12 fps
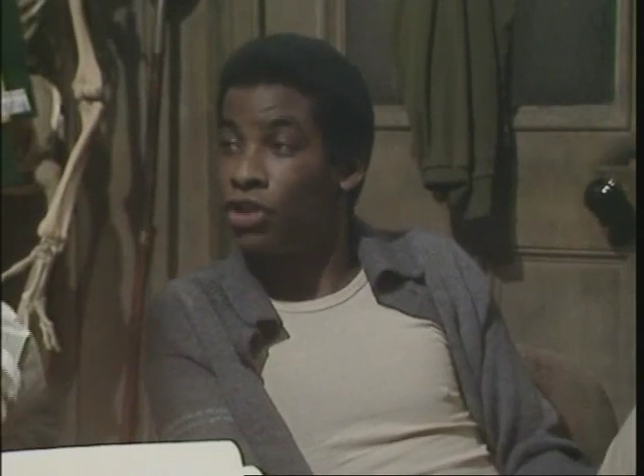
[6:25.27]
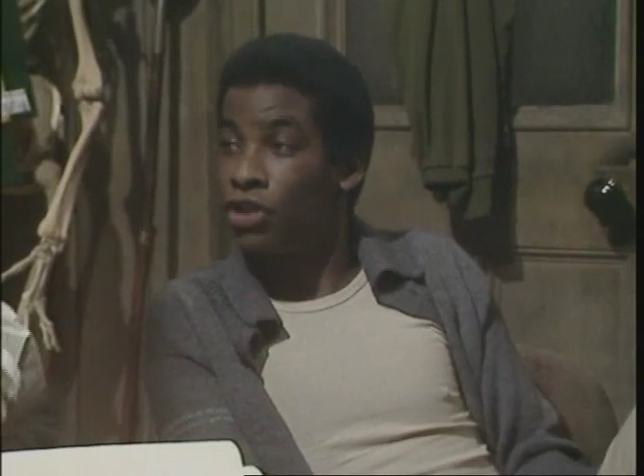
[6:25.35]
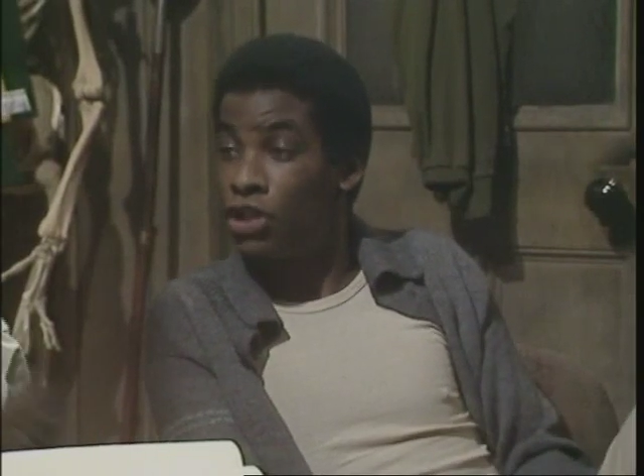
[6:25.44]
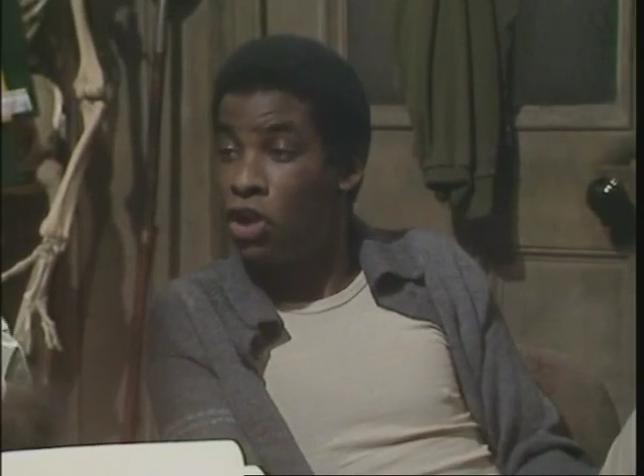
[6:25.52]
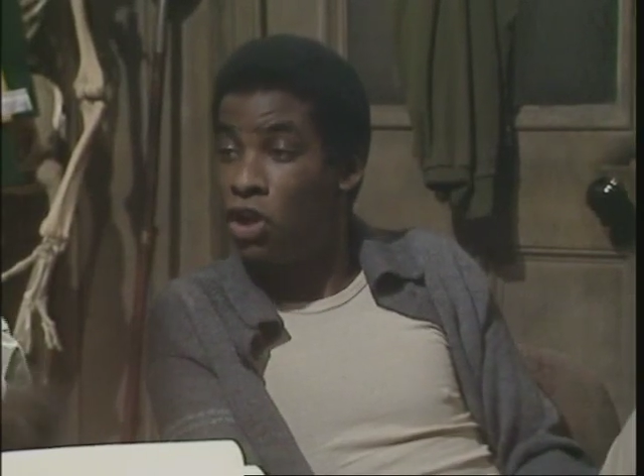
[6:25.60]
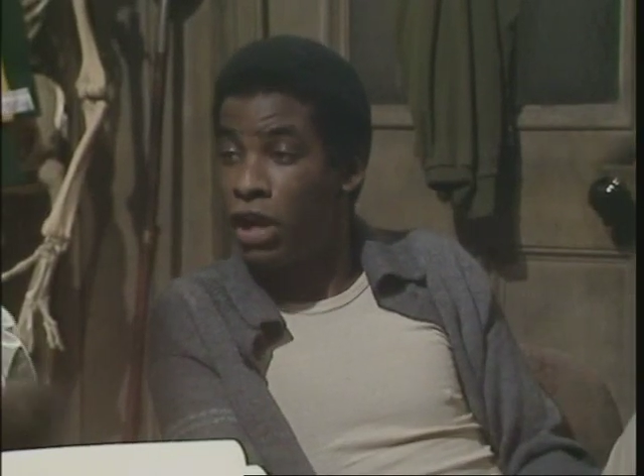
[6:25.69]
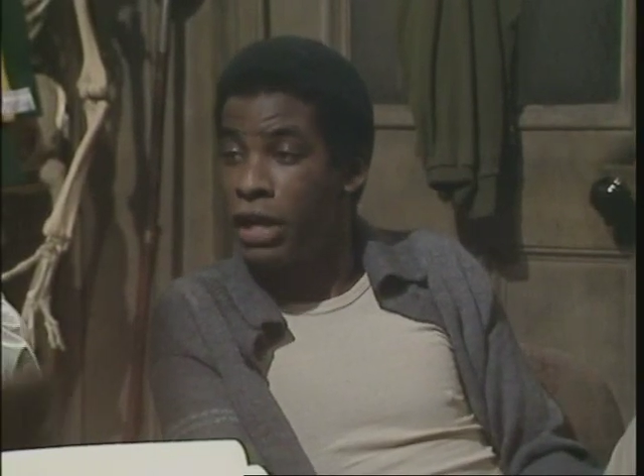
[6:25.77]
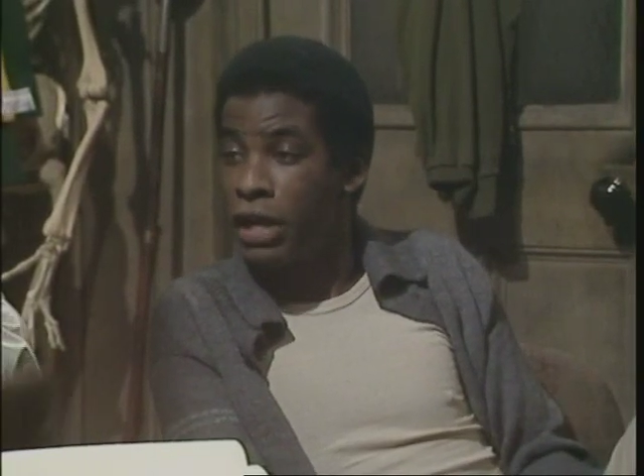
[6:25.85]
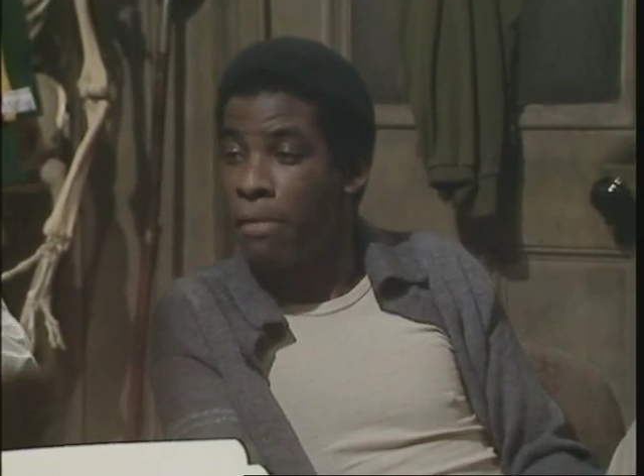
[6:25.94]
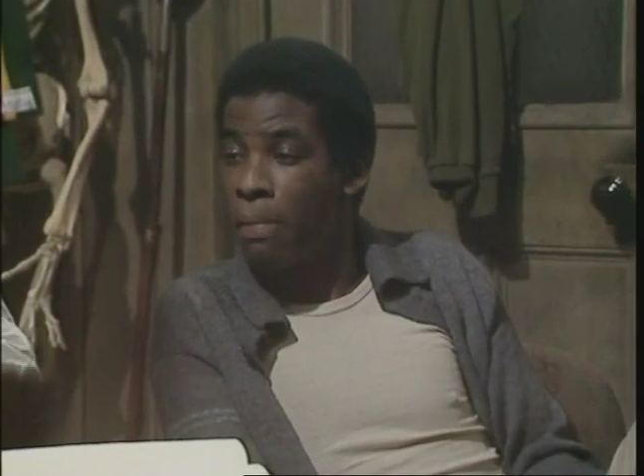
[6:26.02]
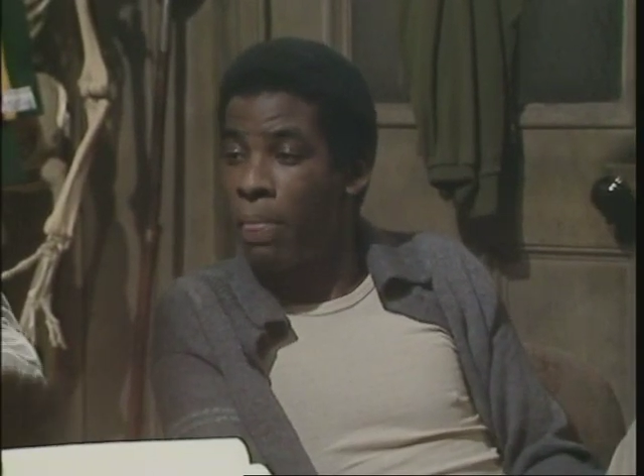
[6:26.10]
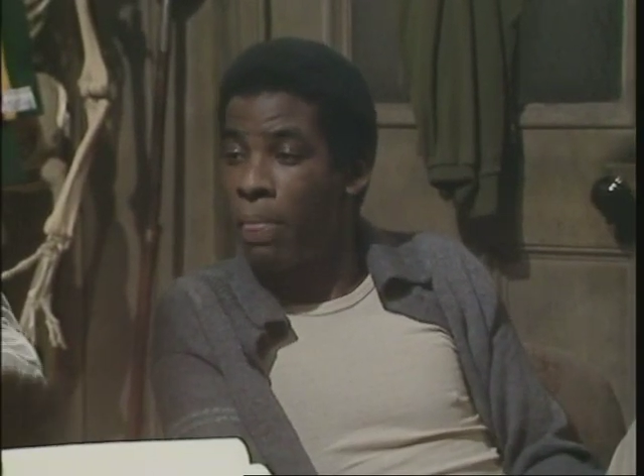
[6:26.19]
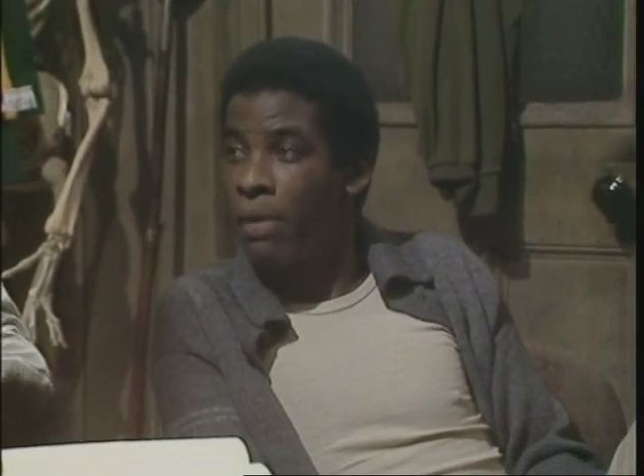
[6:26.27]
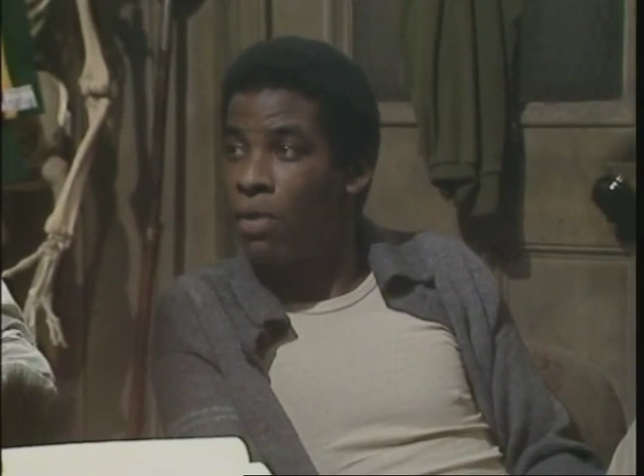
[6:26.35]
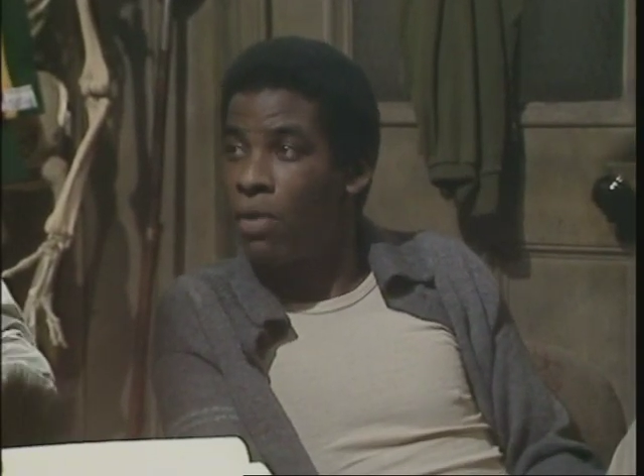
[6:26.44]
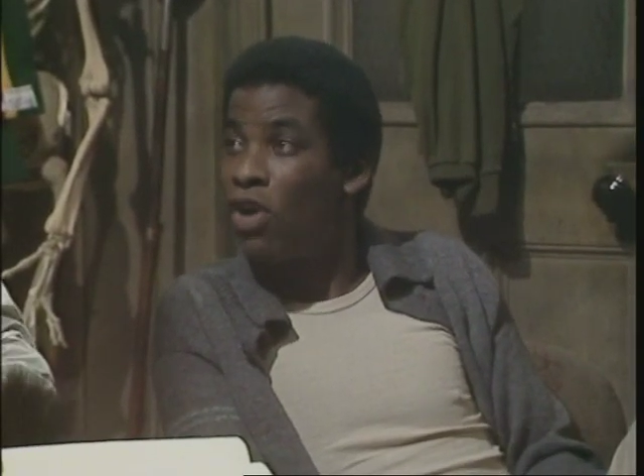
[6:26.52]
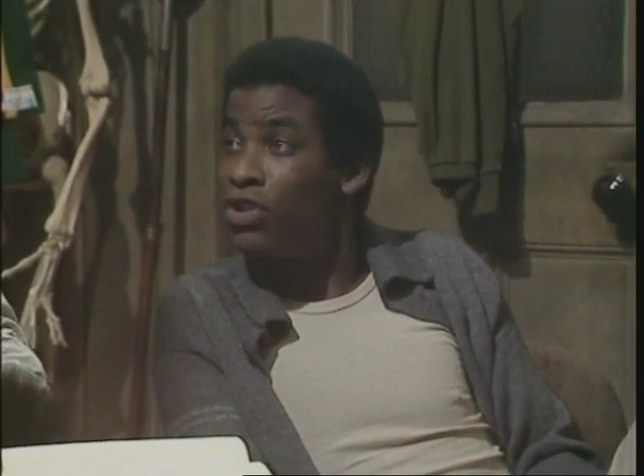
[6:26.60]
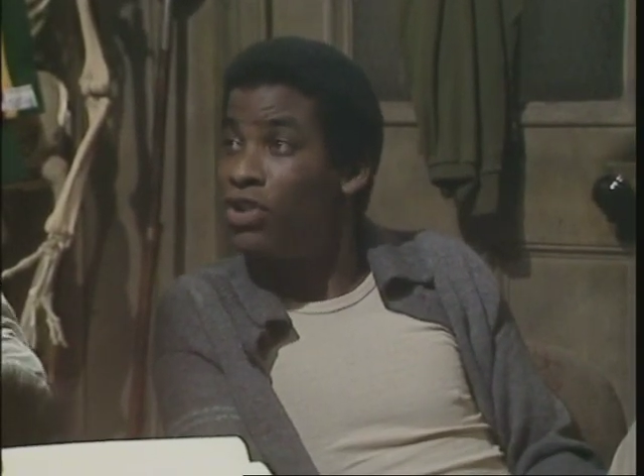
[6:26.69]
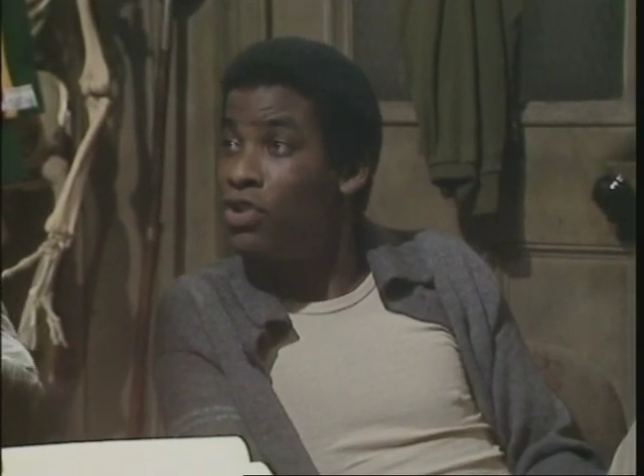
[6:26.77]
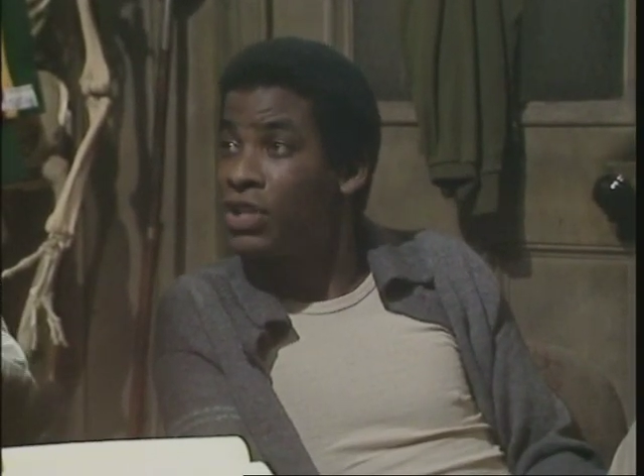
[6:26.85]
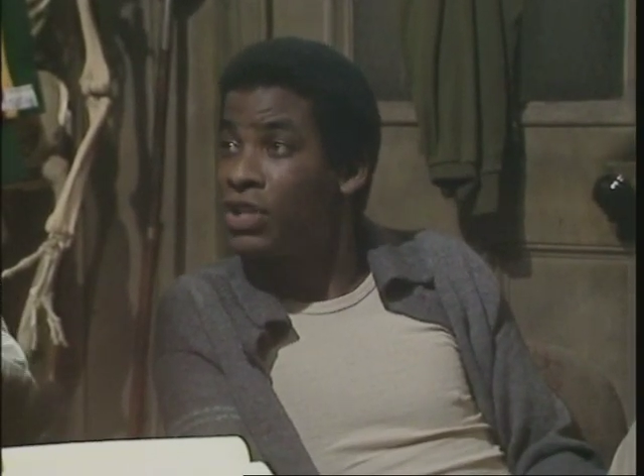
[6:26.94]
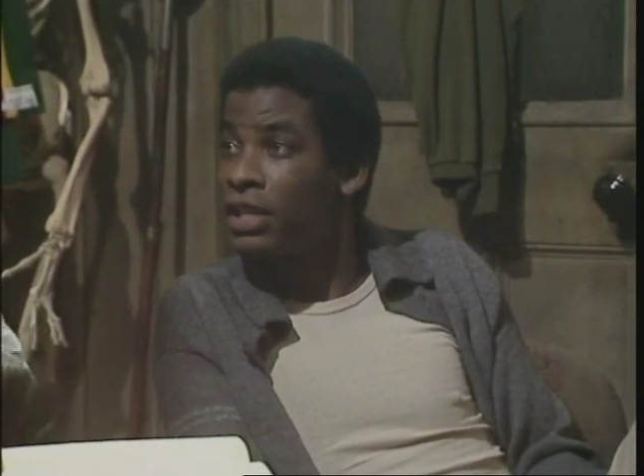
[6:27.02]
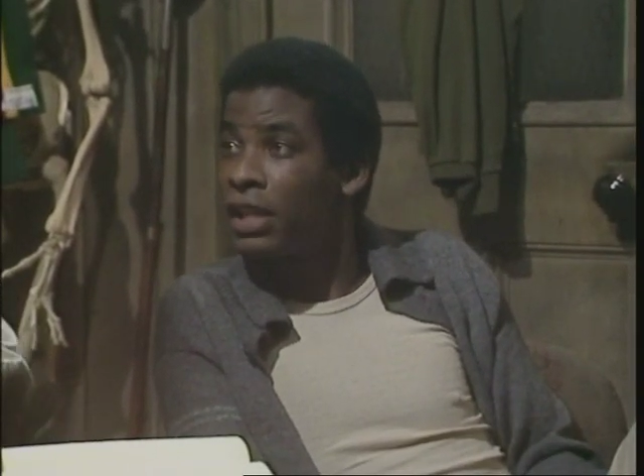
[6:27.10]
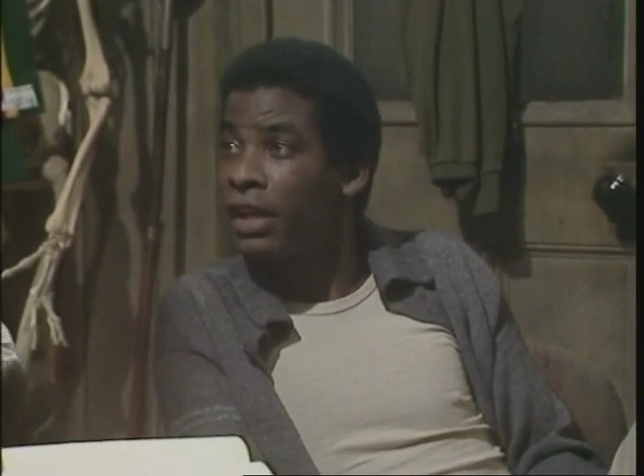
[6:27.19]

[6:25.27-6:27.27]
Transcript: Just look at him. What use is